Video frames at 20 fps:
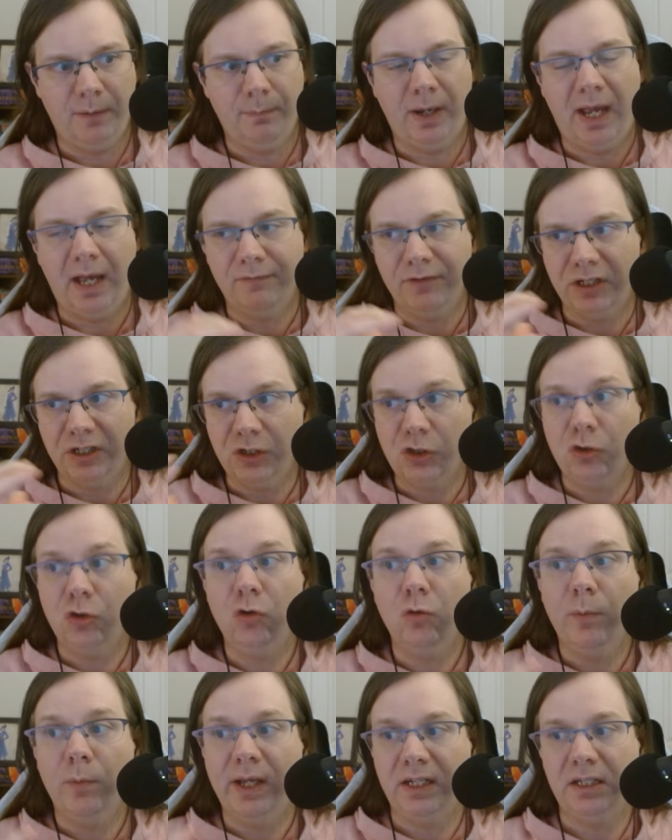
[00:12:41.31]
By having
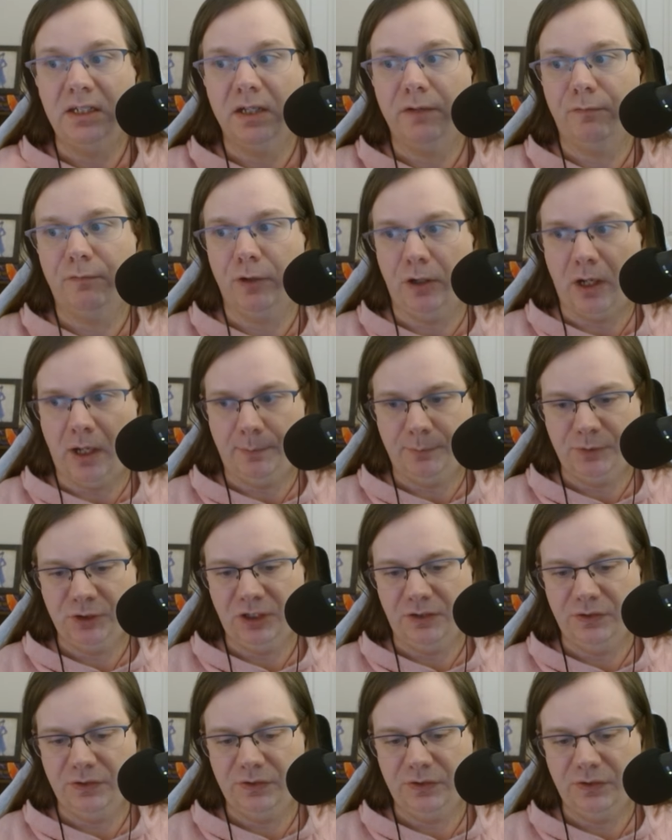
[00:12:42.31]
too many different
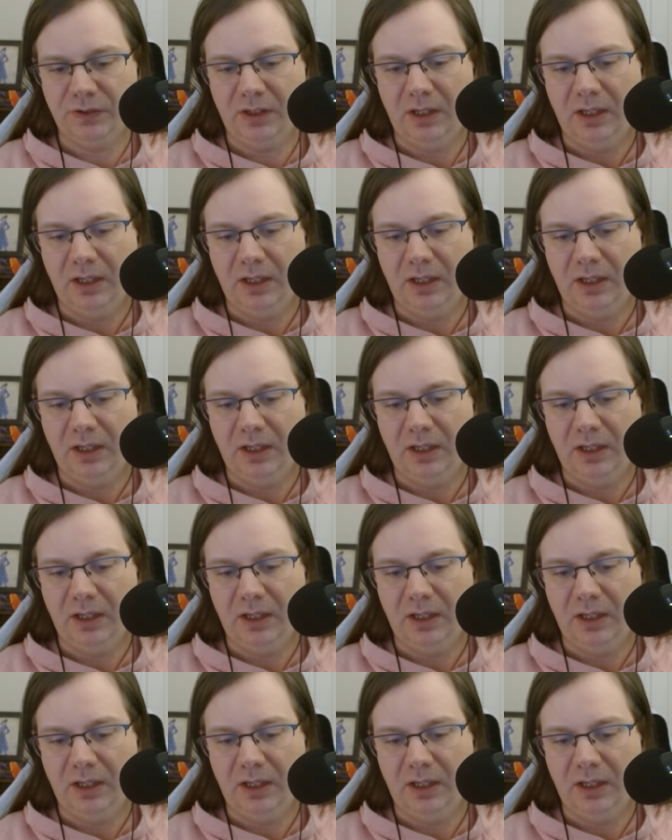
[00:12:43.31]
options.